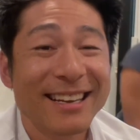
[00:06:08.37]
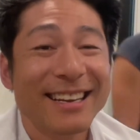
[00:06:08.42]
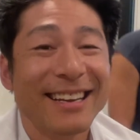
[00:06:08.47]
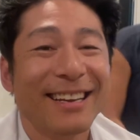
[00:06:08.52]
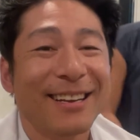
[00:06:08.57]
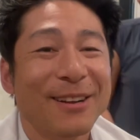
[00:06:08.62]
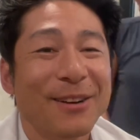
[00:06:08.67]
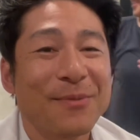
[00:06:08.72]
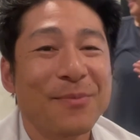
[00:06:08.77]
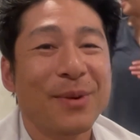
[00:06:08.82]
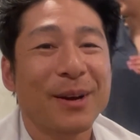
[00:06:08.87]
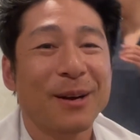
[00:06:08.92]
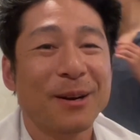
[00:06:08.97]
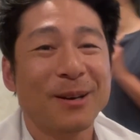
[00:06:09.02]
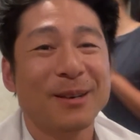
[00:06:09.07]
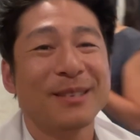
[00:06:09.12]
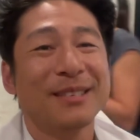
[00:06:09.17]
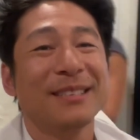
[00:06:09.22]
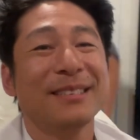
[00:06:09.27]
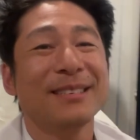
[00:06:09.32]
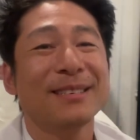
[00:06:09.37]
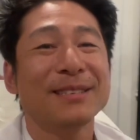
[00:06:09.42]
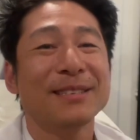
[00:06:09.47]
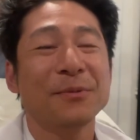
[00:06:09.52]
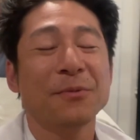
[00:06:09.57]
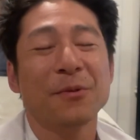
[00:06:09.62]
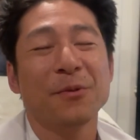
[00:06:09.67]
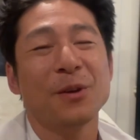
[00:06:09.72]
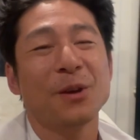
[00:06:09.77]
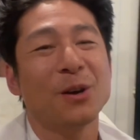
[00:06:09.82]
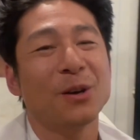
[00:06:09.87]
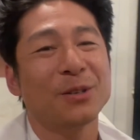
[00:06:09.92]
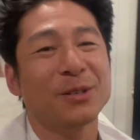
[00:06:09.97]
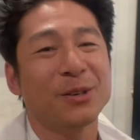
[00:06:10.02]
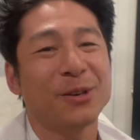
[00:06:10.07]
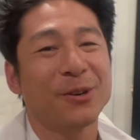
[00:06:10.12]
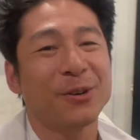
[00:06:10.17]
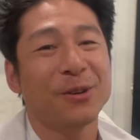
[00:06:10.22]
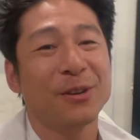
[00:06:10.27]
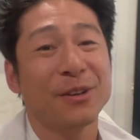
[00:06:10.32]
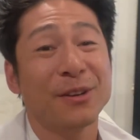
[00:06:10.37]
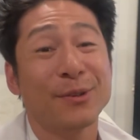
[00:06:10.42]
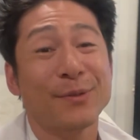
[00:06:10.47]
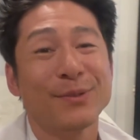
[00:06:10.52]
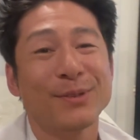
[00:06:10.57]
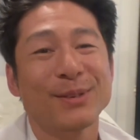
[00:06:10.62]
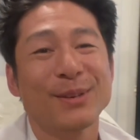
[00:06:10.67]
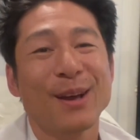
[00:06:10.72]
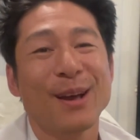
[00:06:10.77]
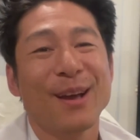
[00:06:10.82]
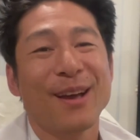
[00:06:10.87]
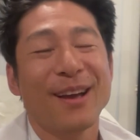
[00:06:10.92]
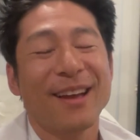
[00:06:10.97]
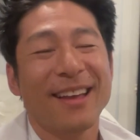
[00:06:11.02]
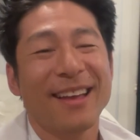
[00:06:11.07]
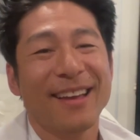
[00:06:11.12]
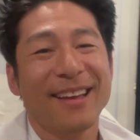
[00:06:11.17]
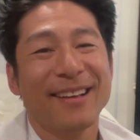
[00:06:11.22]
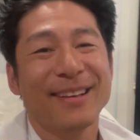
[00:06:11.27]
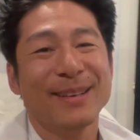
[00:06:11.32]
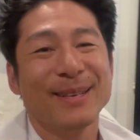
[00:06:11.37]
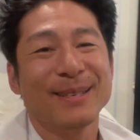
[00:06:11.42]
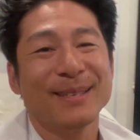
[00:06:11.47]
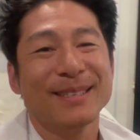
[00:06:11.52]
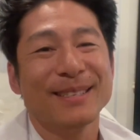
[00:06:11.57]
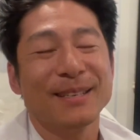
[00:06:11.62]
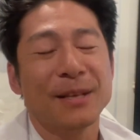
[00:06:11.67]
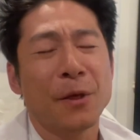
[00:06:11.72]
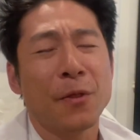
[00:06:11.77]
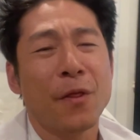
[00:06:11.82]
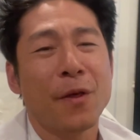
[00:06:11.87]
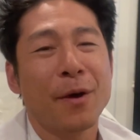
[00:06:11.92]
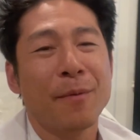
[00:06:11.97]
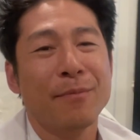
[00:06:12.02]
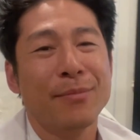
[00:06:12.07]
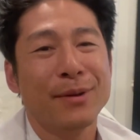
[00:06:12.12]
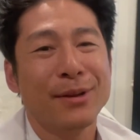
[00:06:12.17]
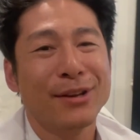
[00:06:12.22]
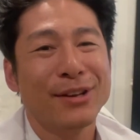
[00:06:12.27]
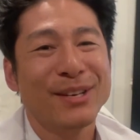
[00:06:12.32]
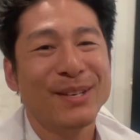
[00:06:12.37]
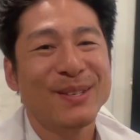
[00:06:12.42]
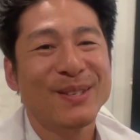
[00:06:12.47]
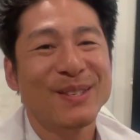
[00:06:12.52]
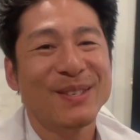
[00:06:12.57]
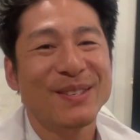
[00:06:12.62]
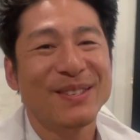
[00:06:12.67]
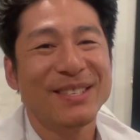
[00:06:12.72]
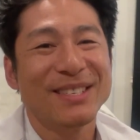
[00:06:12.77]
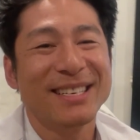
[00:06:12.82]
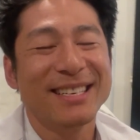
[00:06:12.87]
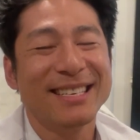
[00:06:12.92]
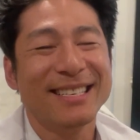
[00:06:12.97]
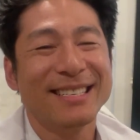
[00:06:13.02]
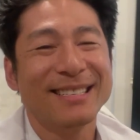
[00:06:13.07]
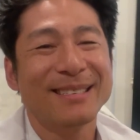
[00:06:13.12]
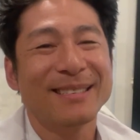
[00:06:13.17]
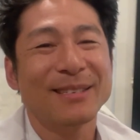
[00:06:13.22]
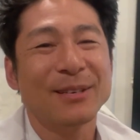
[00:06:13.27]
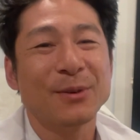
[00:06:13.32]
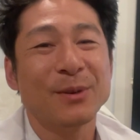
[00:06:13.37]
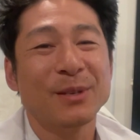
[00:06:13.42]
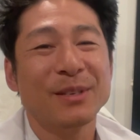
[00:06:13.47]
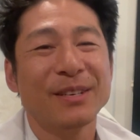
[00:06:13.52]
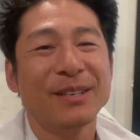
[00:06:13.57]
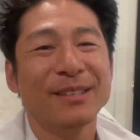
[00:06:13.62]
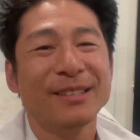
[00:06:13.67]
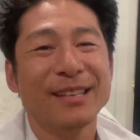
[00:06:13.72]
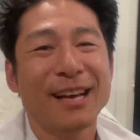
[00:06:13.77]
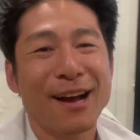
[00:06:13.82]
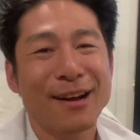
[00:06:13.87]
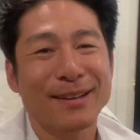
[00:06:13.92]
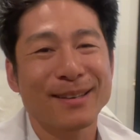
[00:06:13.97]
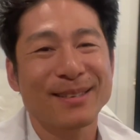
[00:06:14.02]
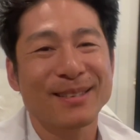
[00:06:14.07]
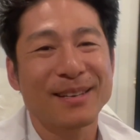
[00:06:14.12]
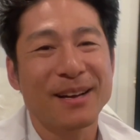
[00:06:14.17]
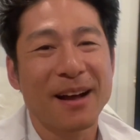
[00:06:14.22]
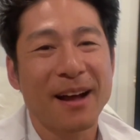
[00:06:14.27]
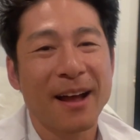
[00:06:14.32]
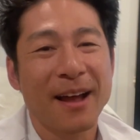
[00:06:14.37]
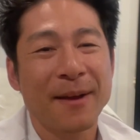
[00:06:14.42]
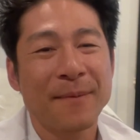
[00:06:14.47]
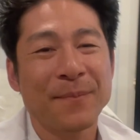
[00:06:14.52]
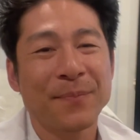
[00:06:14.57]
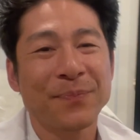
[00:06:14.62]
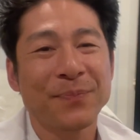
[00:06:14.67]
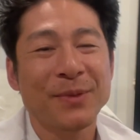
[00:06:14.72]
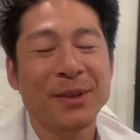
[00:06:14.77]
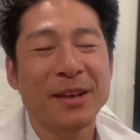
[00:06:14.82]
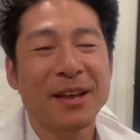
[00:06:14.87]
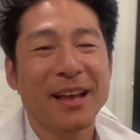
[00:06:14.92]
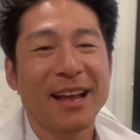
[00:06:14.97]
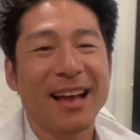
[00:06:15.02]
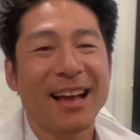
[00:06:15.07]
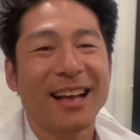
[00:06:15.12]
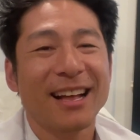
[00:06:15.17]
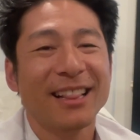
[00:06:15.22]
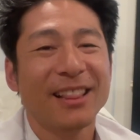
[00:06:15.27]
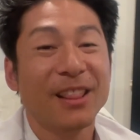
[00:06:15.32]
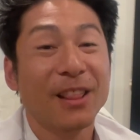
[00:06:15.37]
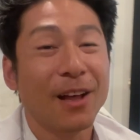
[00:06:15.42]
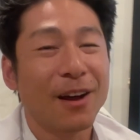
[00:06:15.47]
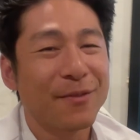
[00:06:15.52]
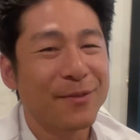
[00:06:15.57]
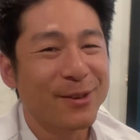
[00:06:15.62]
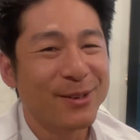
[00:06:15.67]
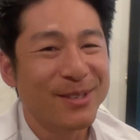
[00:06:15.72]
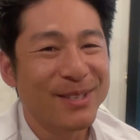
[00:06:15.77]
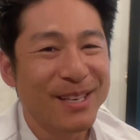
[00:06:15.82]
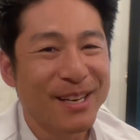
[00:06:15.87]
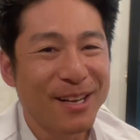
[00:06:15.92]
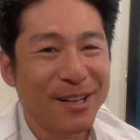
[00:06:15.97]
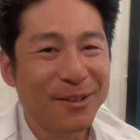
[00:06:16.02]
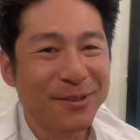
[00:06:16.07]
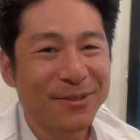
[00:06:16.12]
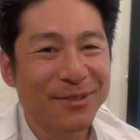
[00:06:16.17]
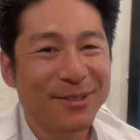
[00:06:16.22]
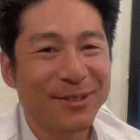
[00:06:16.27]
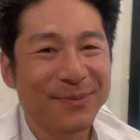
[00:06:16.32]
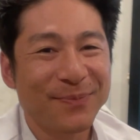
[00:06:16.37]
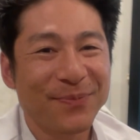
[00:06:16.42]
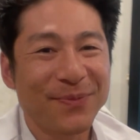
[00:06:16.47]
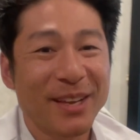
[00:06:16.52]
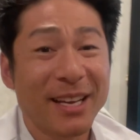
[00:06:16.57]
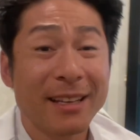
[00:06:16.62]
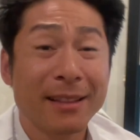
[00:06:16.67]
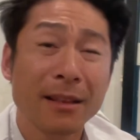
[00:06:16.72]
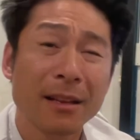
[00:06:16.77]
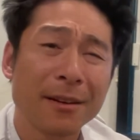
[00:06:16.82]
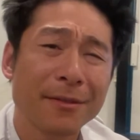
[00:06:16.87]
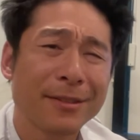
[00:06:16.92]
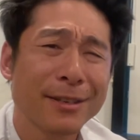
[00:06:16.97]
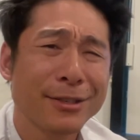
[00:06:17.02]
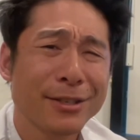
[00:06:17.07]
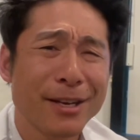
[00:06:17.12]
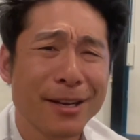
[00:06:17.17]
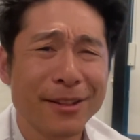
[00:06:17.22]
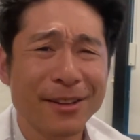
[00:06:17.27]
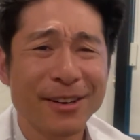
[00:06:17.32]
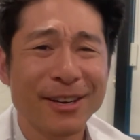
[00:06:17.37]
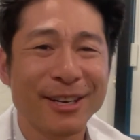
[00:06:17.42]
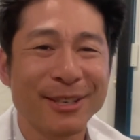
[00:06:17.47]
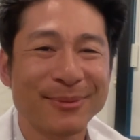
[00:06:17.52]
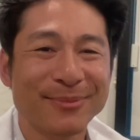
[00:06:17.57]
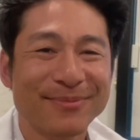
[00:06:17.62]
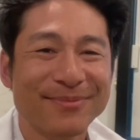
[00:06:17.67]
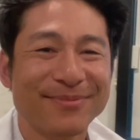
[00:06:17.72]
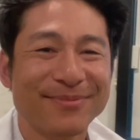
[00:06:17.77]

in comparison to some of the alternatives, is the bee's knees. So until next time, love yourself and love each other.